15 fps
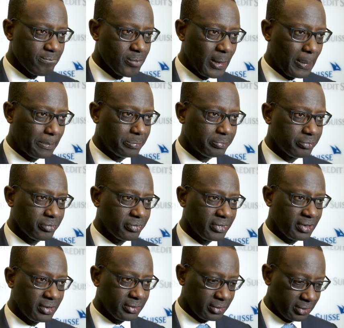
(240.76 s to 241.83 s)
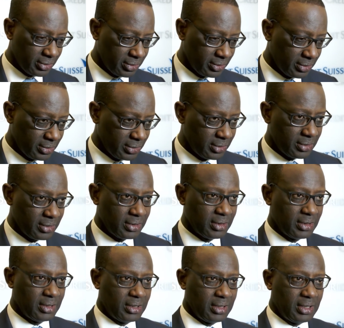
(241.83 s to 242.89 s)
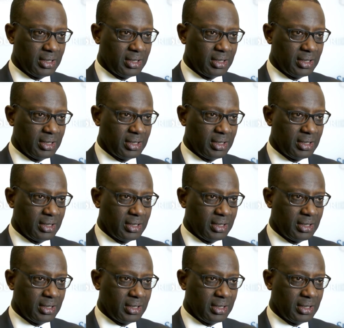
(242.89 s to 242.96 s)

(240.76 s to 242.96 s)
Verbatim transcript: what else could make you cancel the I P O?